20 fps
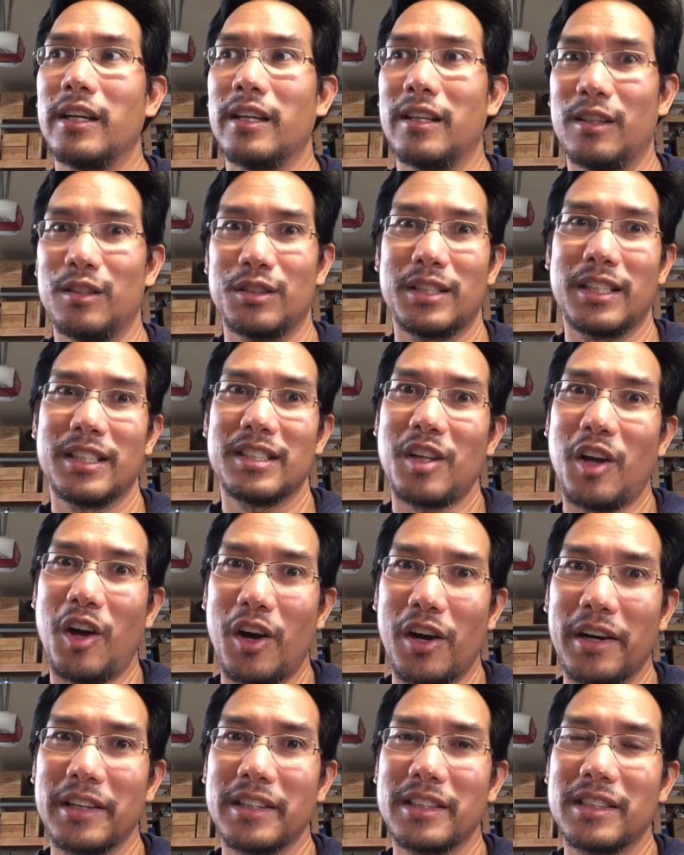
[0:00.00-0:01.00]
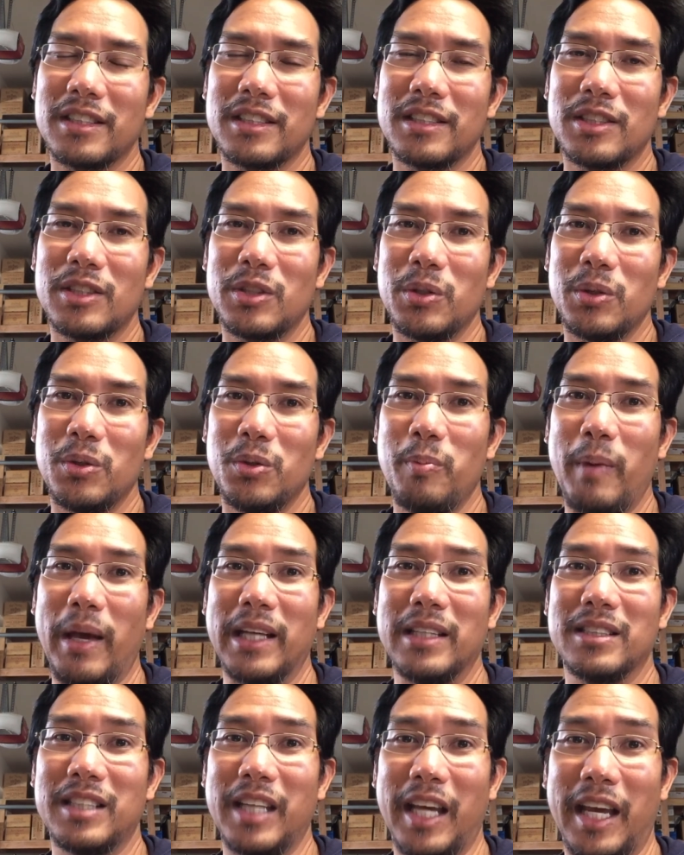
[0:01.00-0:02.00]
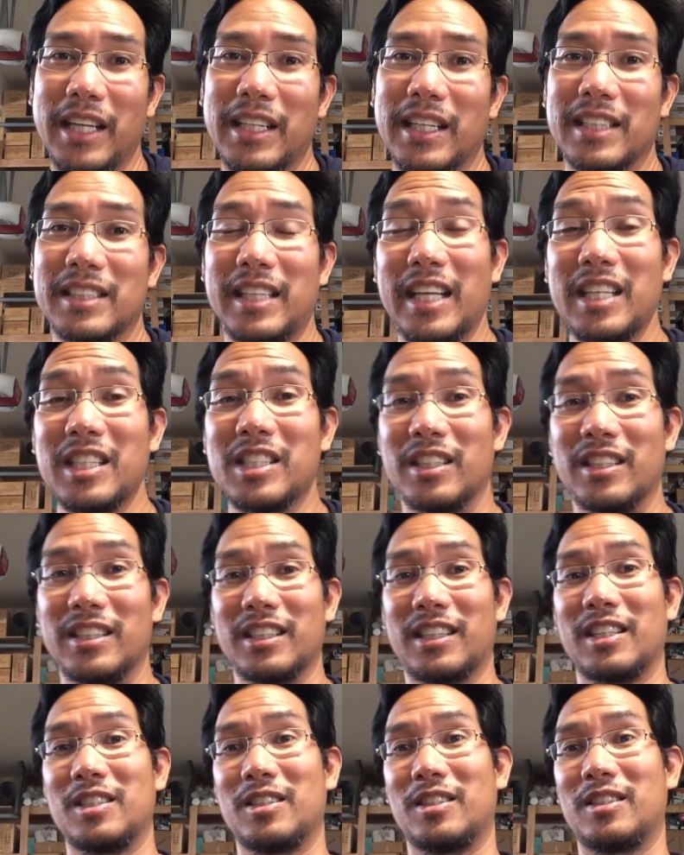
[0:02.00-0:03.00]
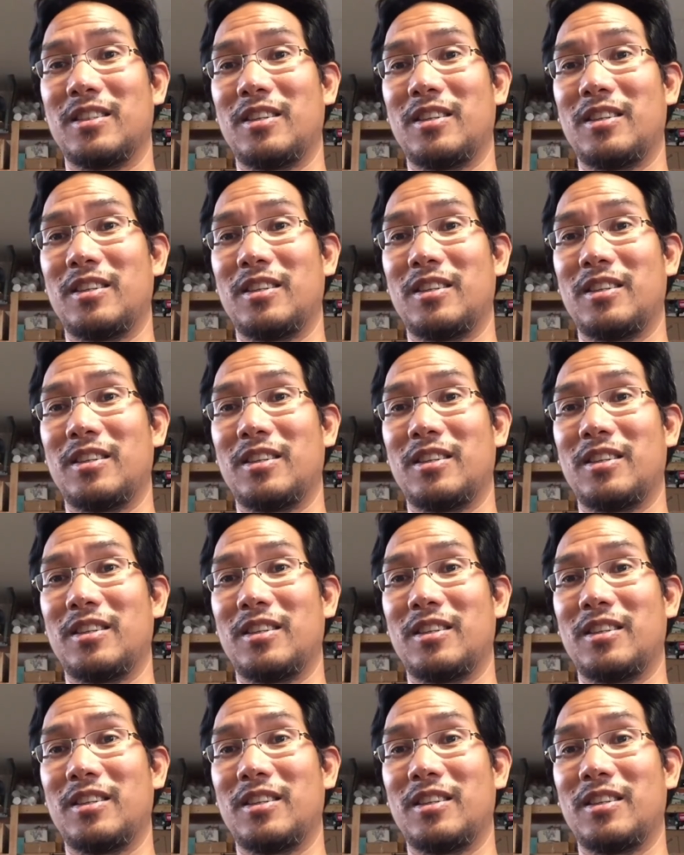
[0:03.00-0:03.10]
Just hard to maintain attention, because